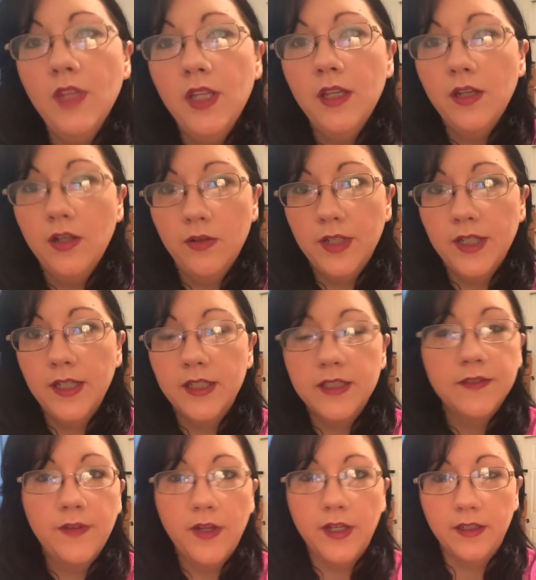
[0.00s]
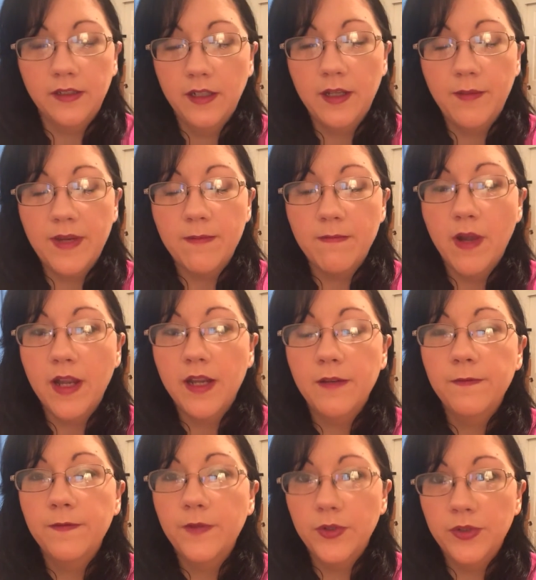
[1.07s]
you know, it, it's fine. I mean, my
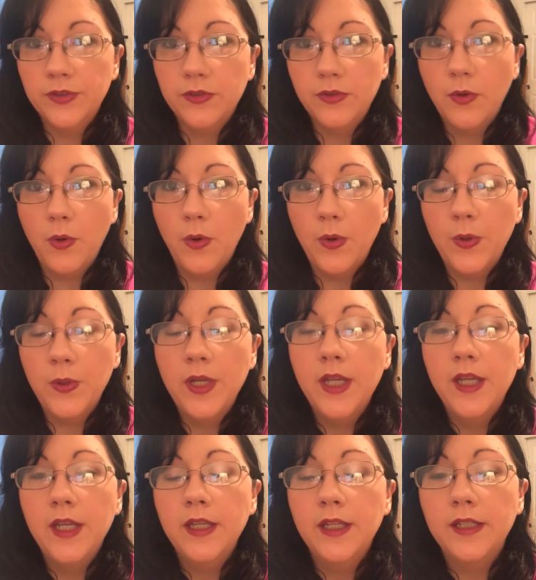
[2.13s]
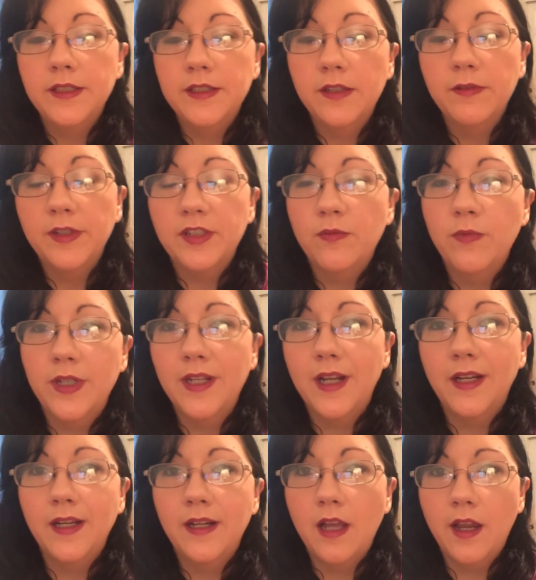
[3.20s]
first goal is to reach
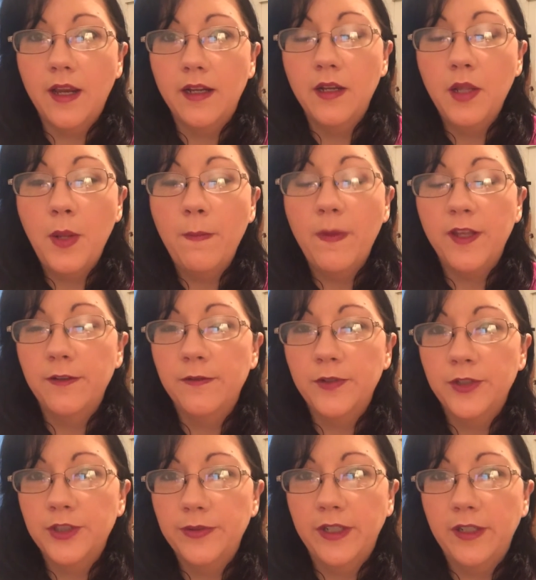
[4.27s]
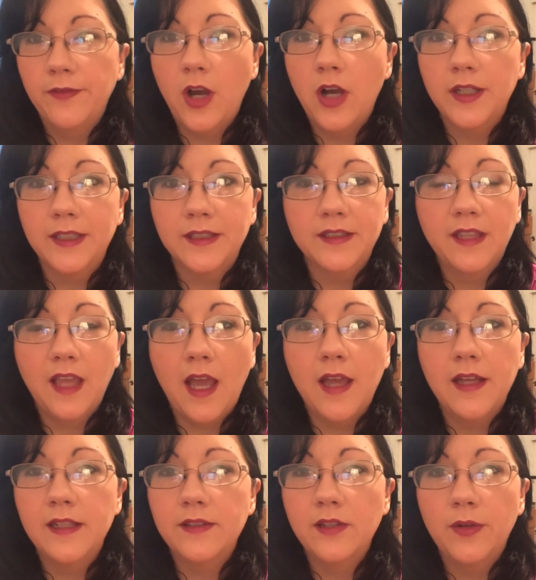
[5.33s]
199 by the first week of August.
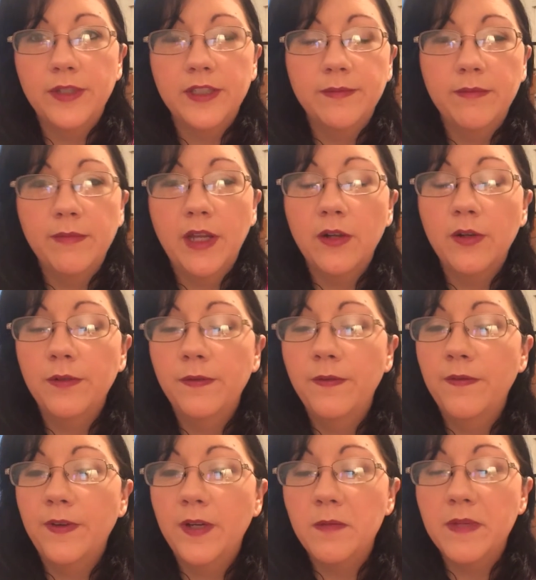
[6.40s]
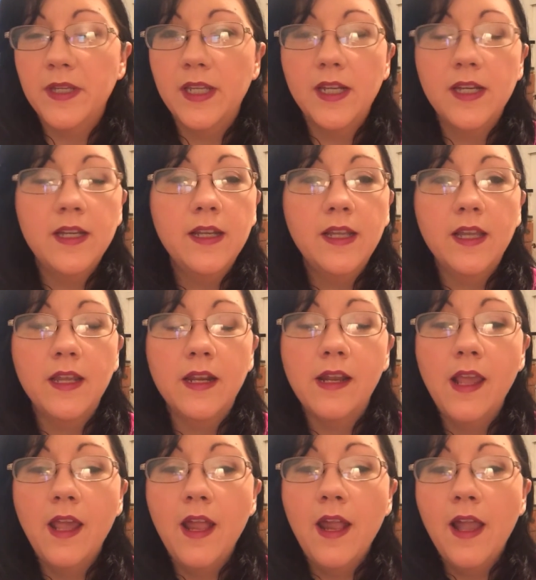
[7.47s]
That has always been my goal from the very beginning. And
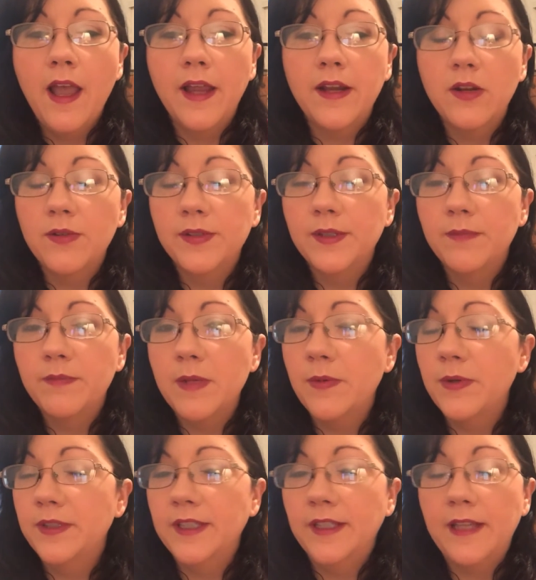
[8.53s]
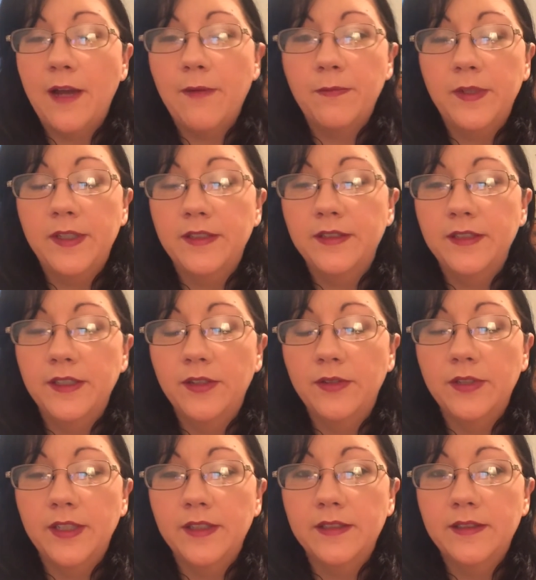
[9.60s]
I know some people say that was, you
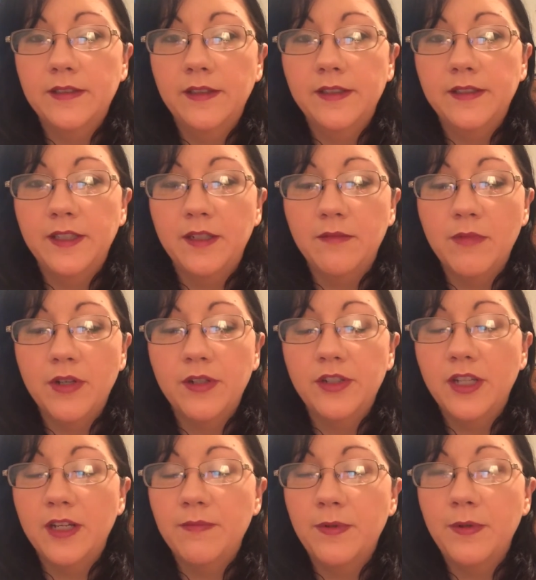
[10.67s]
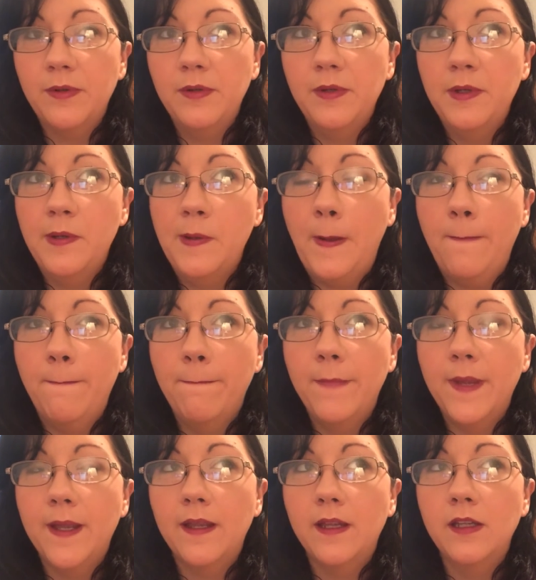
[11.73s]
know, that's, let's see, March, April,
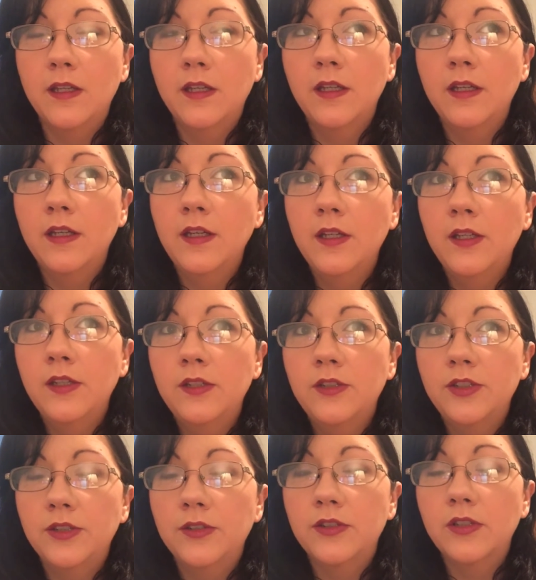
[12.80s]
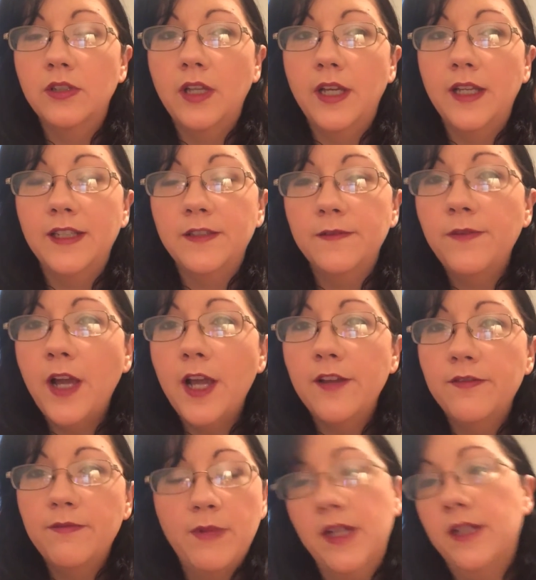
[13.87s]
May, June, July. That's
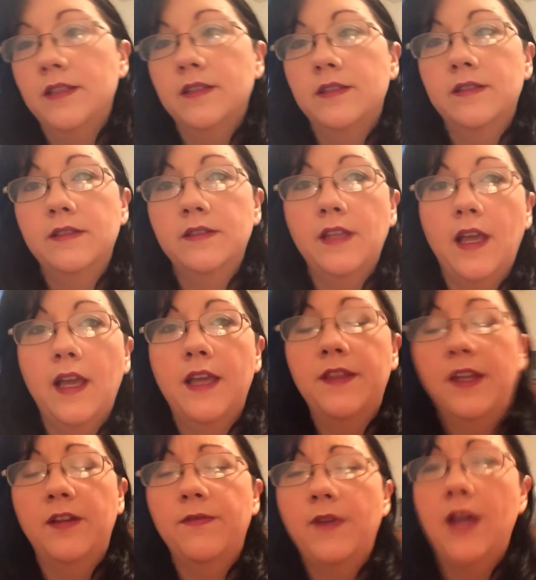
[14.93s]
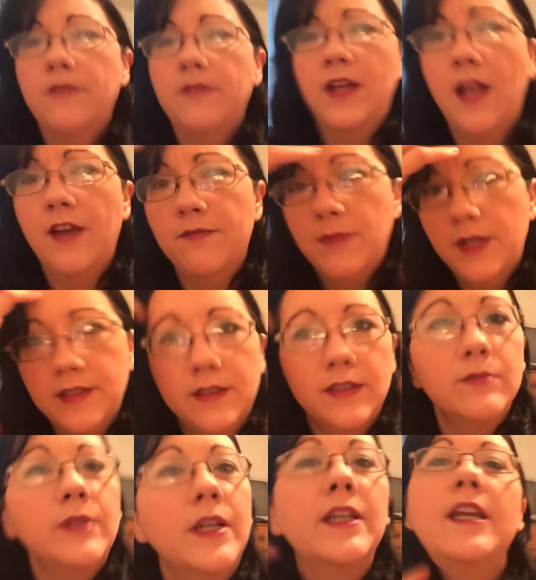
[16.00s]
five months that I think five and a half months
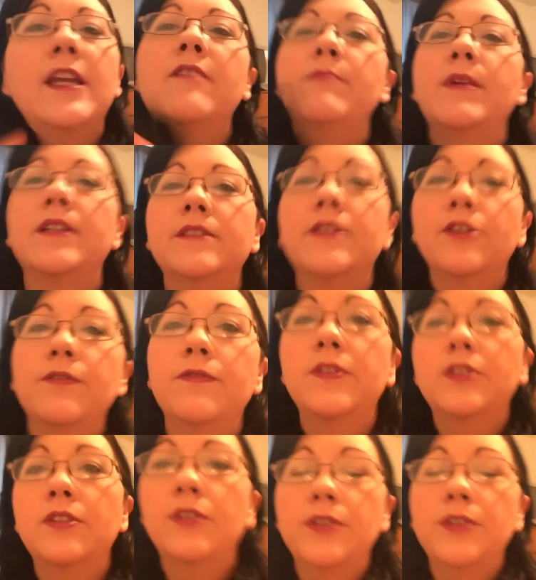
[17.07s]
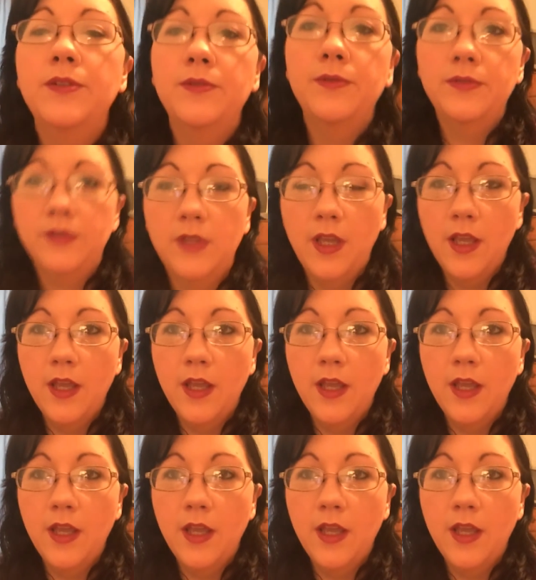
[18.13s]
is what I gave myself to lose,